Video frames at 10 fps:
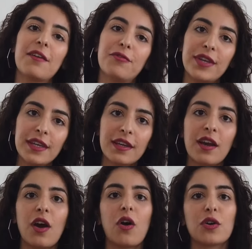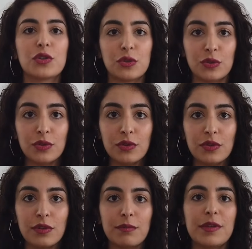A week or two
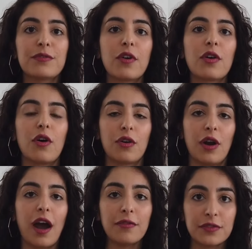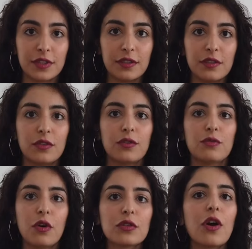before or after
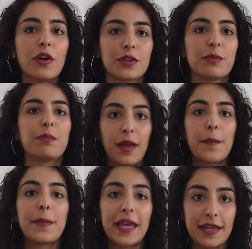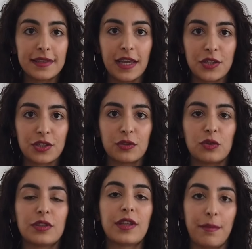won't hurt. Pay attention
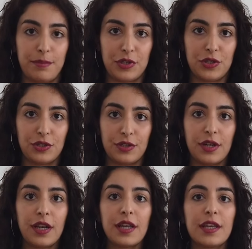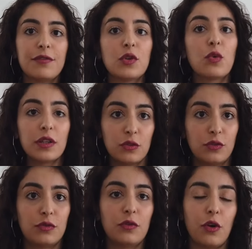to the temperature if you want
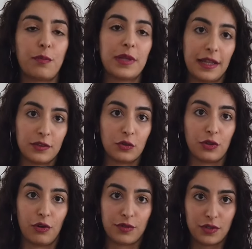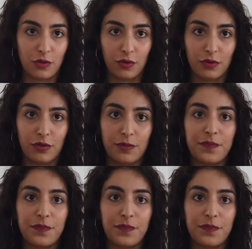your plant to grow strong.